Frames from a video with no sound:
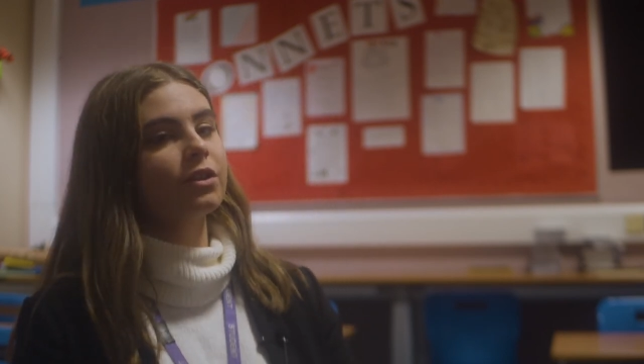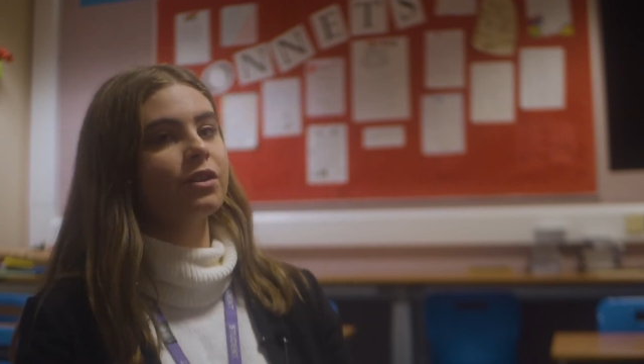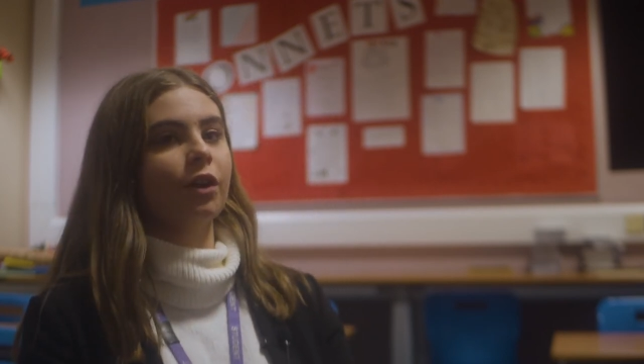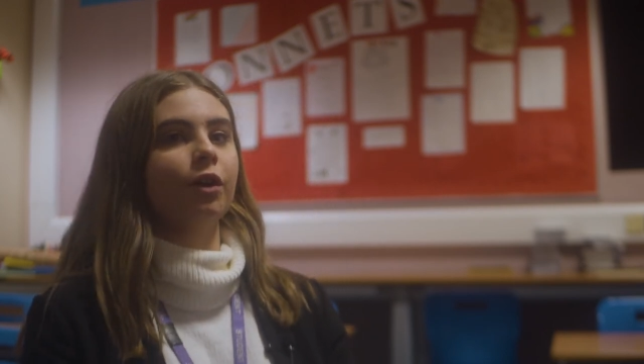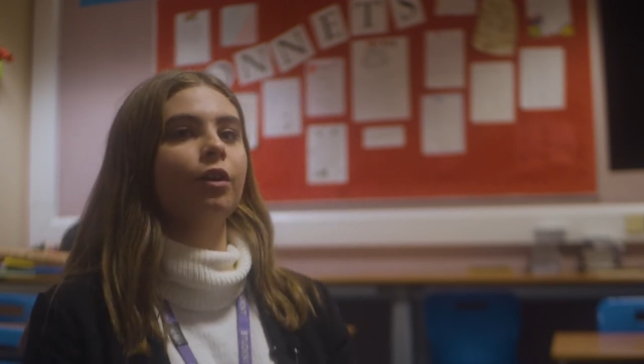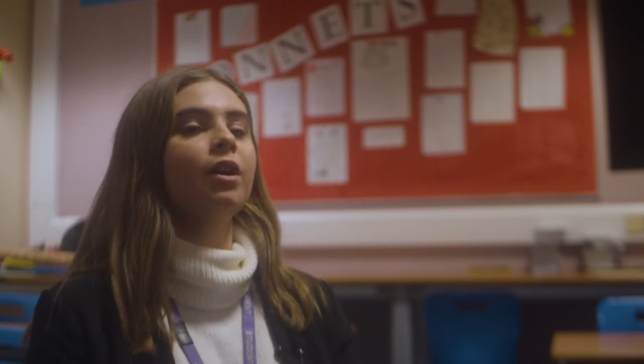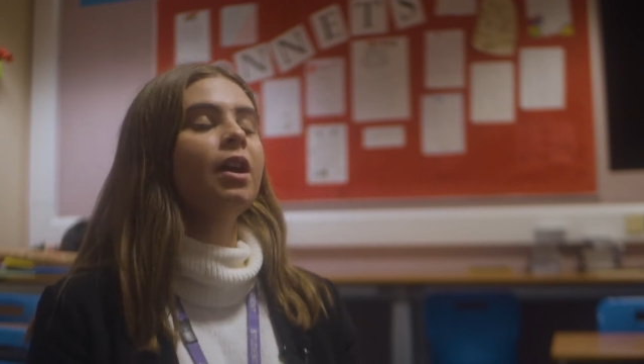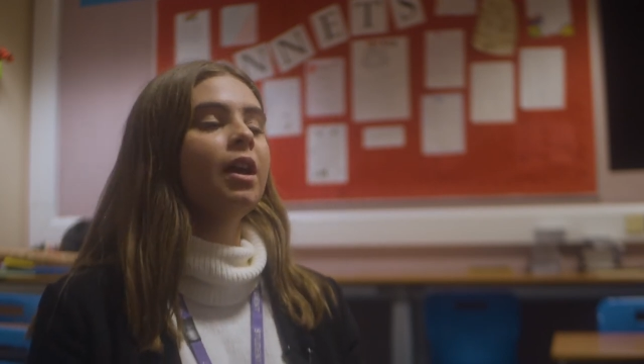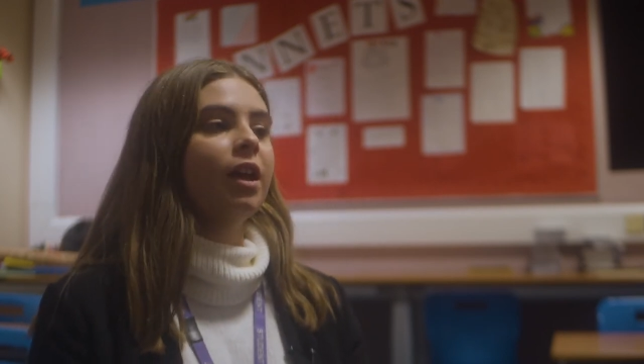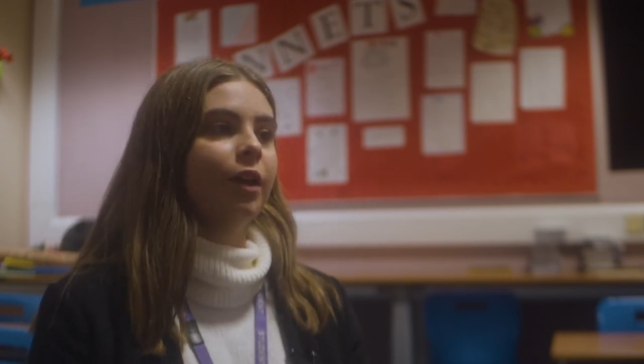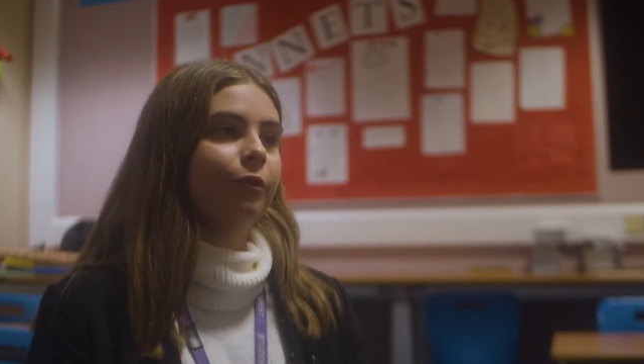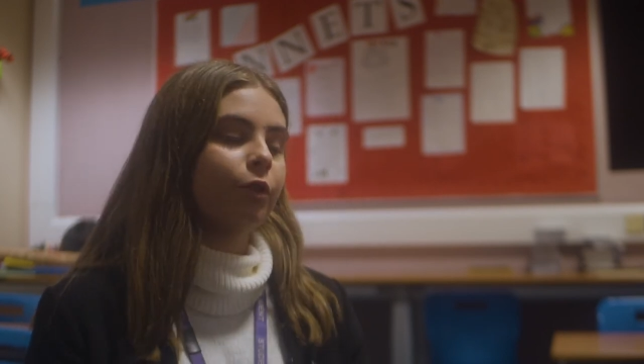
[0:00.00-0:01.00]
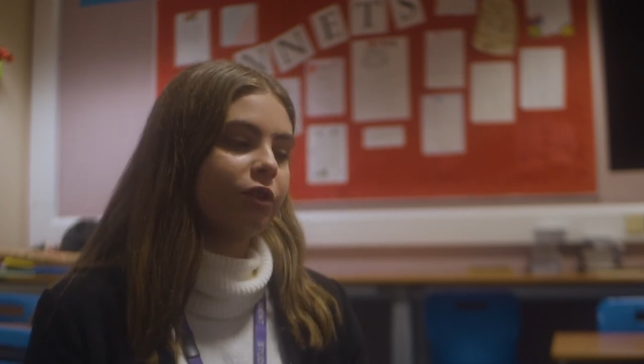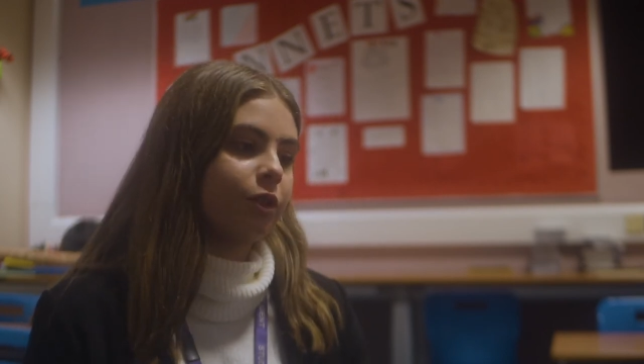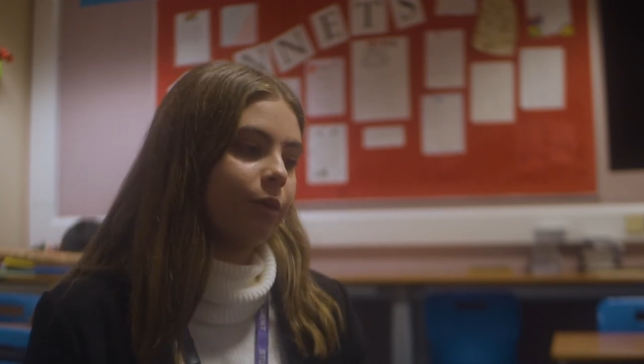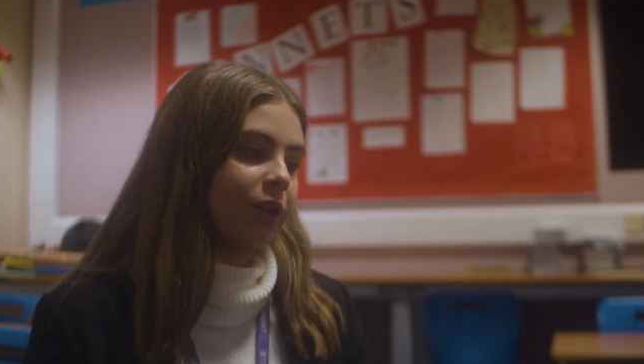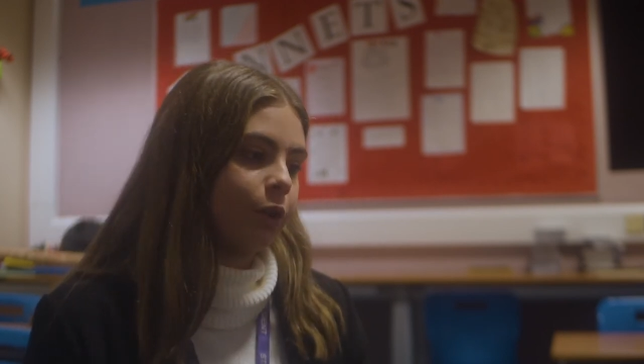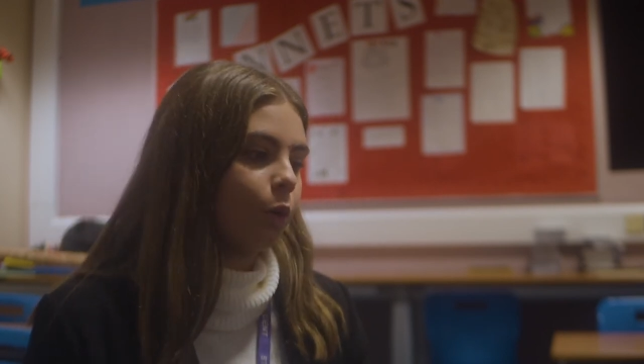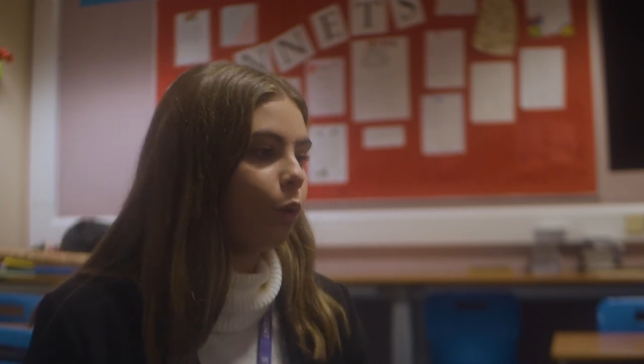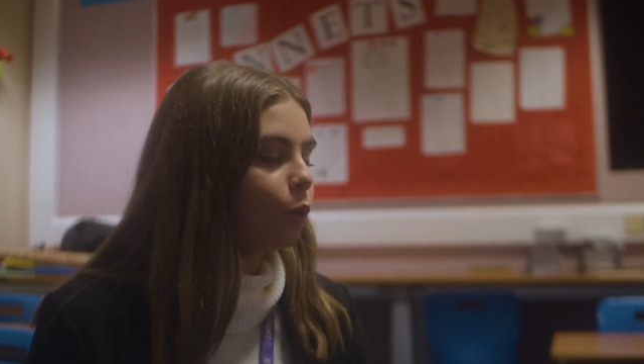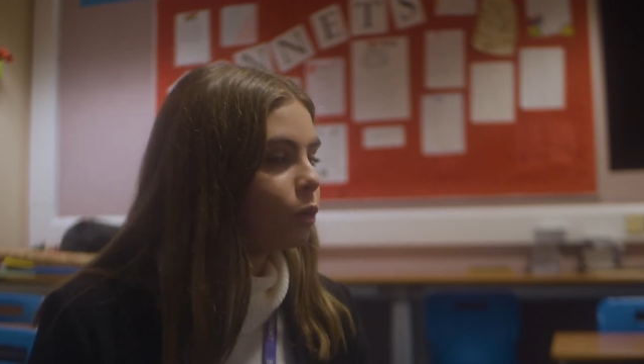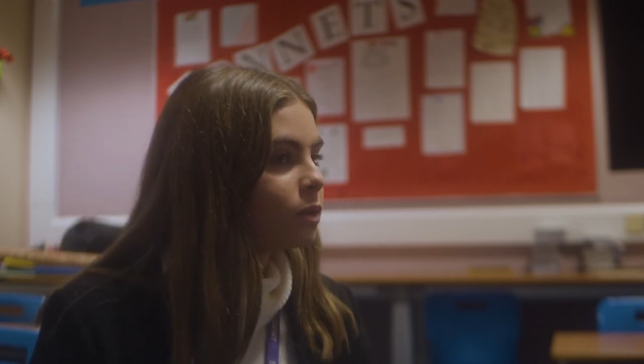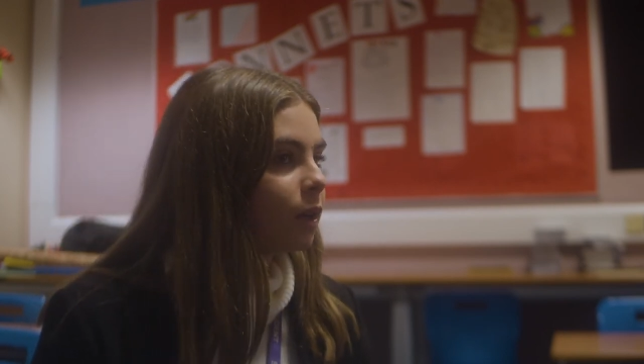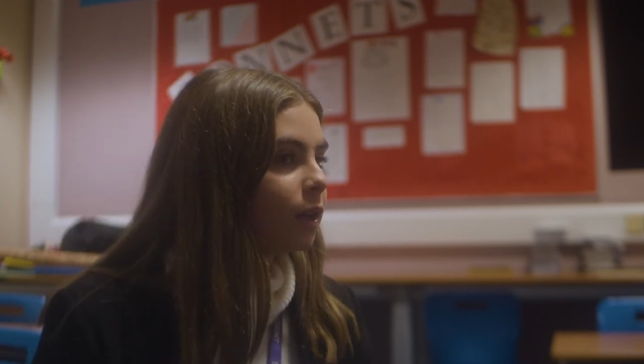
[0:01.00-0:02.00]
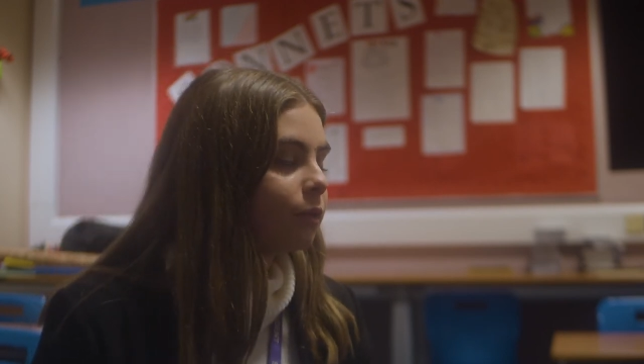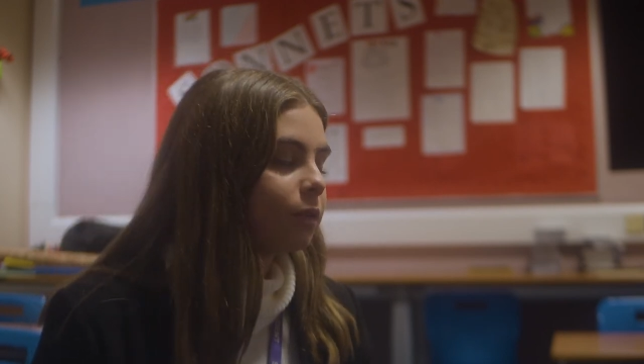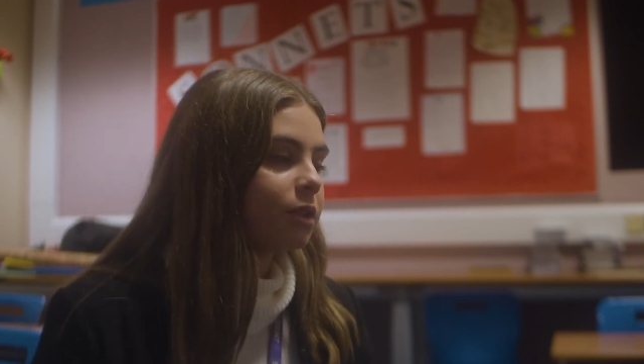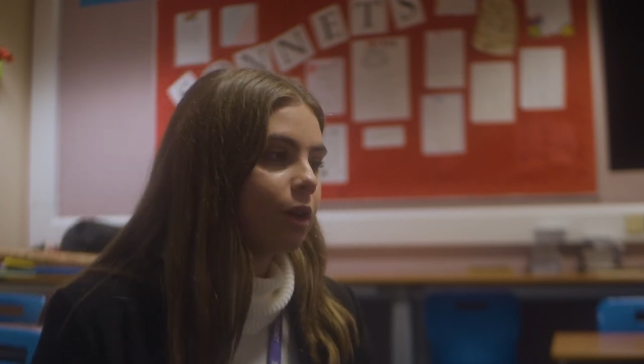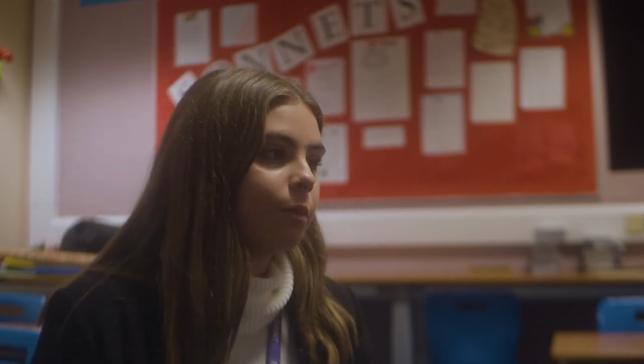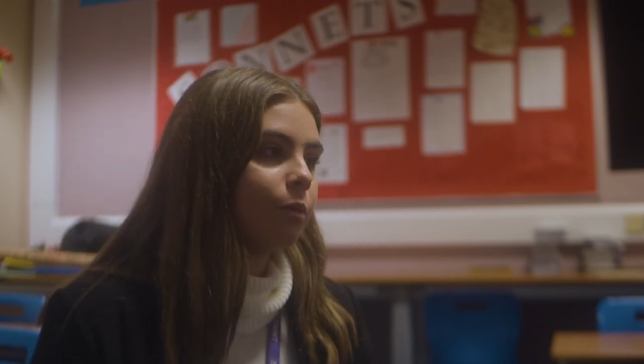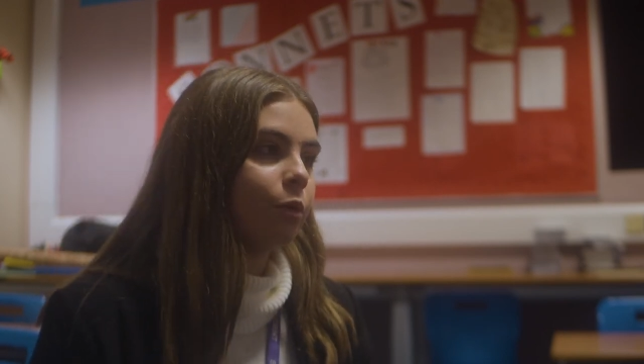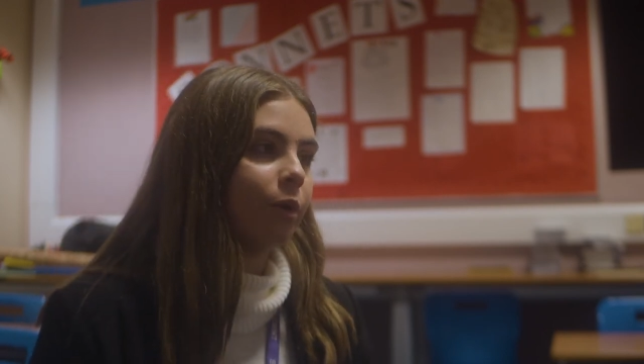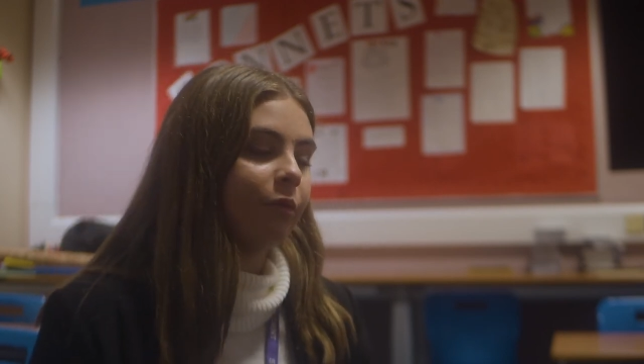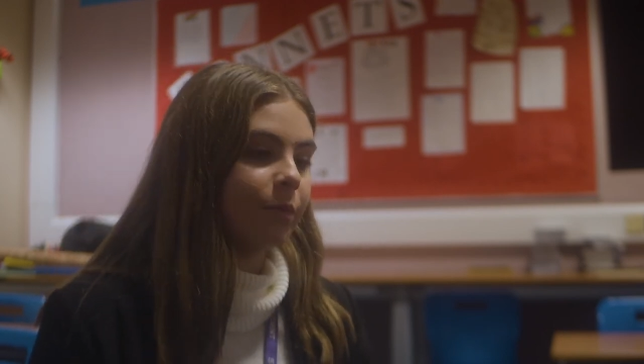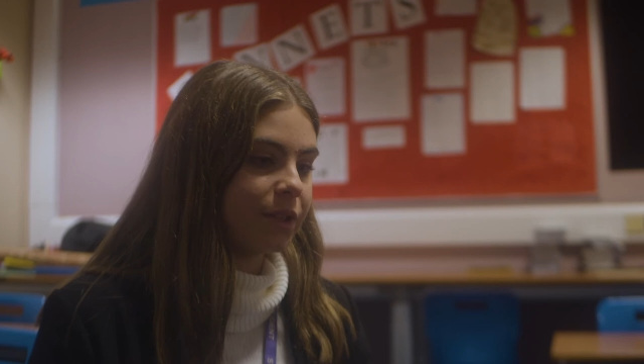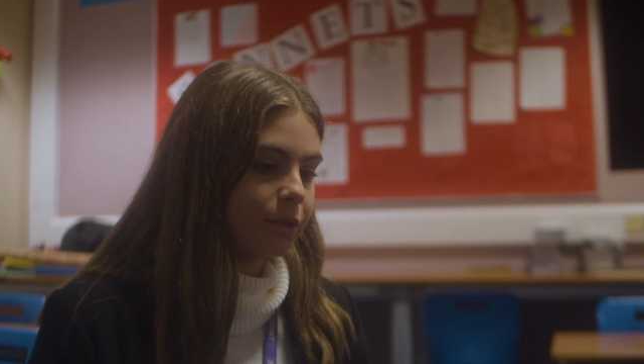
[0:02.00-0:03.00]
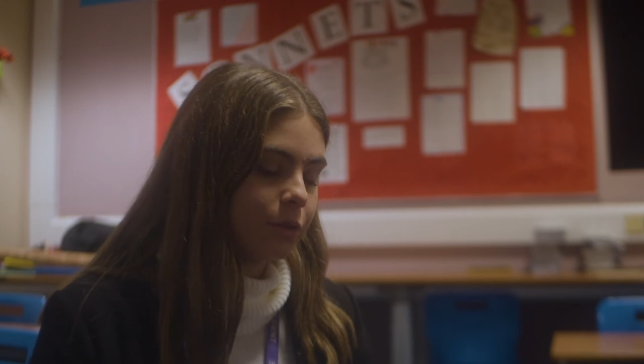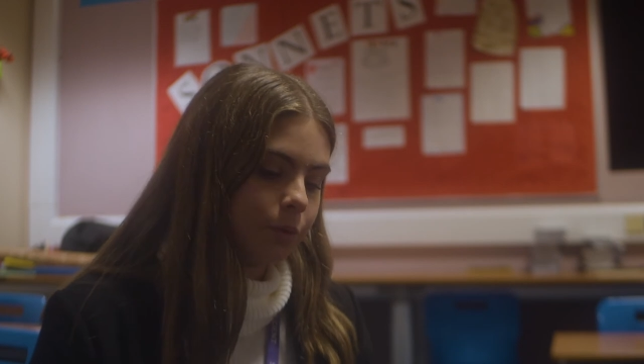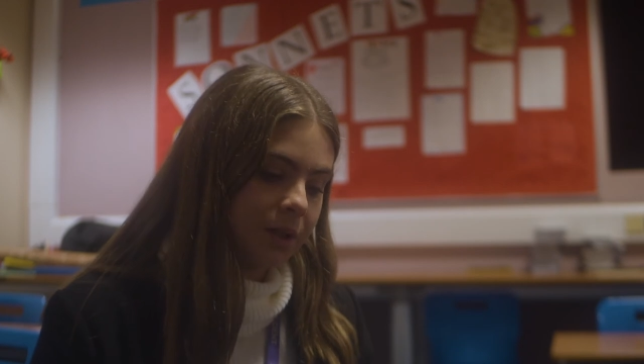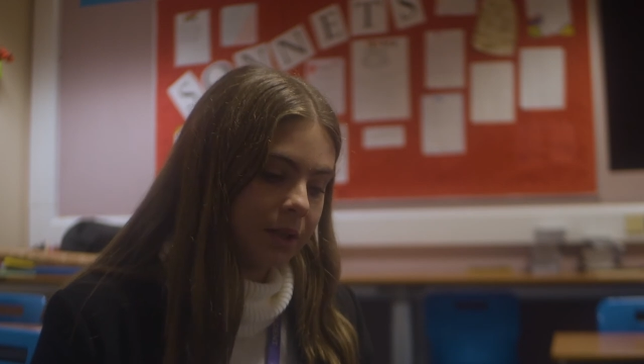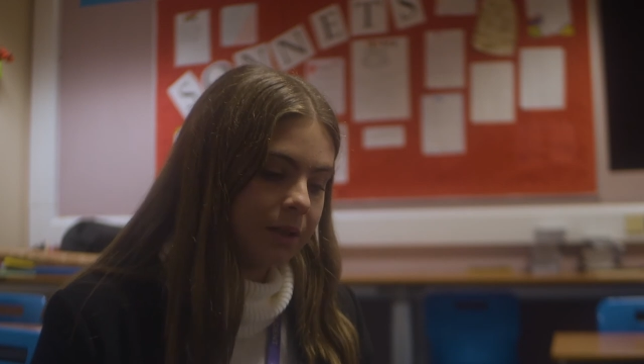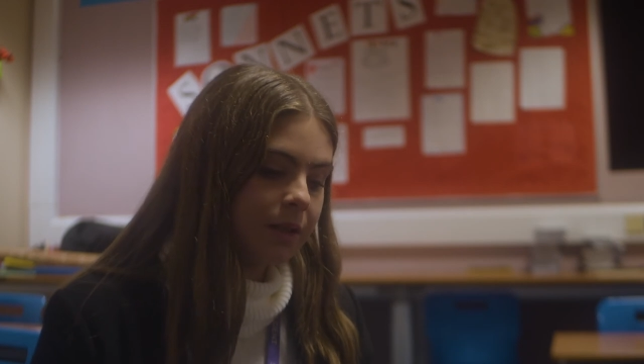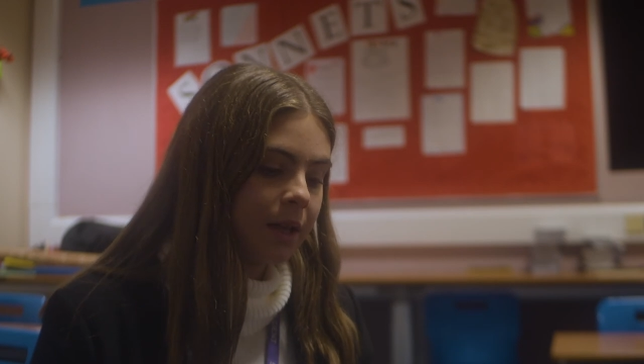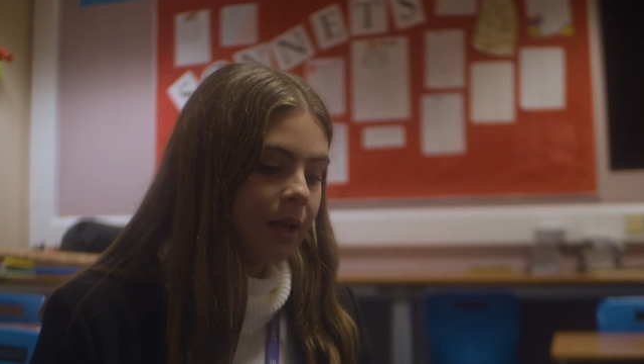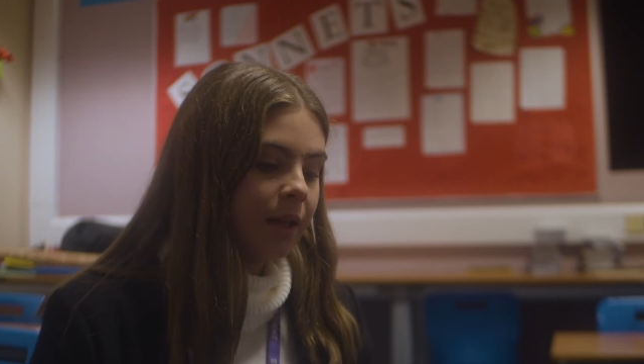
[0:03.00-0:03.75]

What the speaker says: So if you're doing your coursework, for example, with Mr. Tweed,